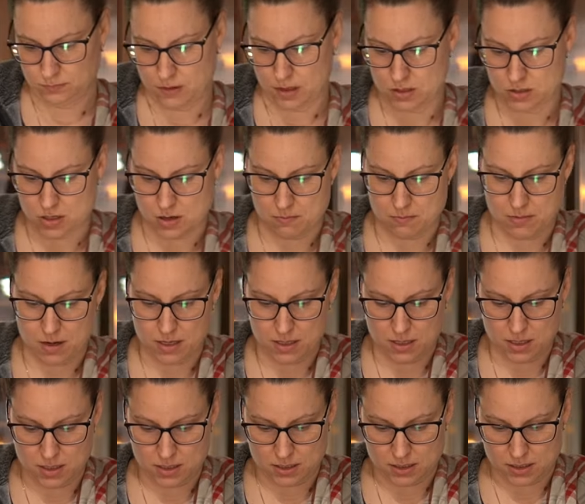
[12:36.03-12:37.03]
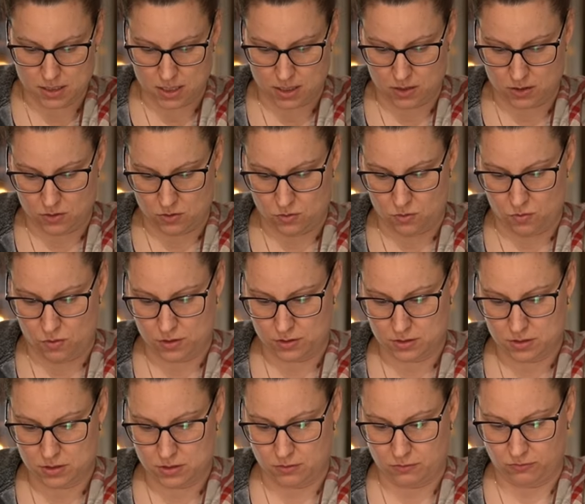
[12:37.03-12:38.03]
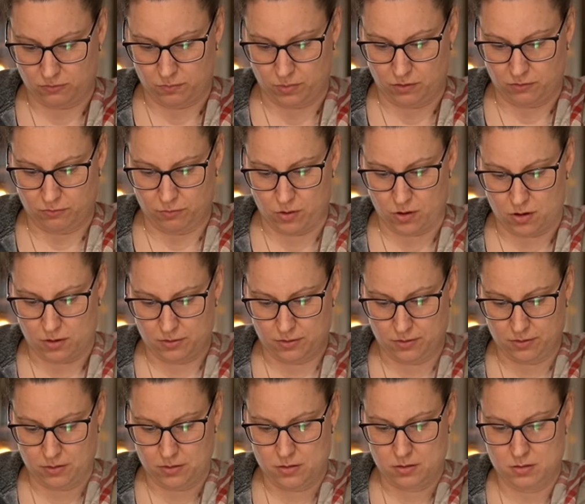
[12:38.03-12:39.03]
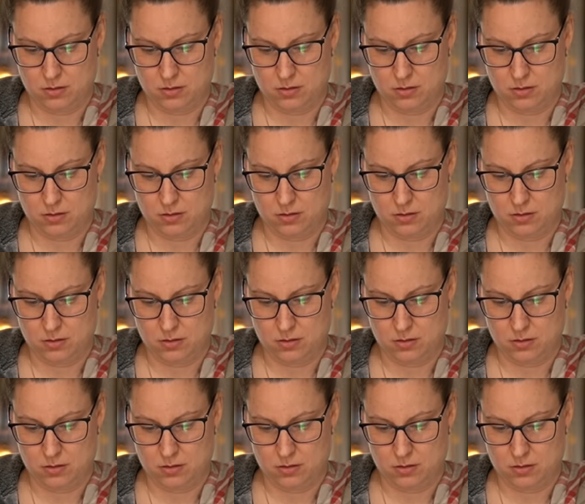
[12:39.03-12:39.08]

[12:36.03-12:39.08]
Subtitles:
So I might need a 2nd quart of beef broth.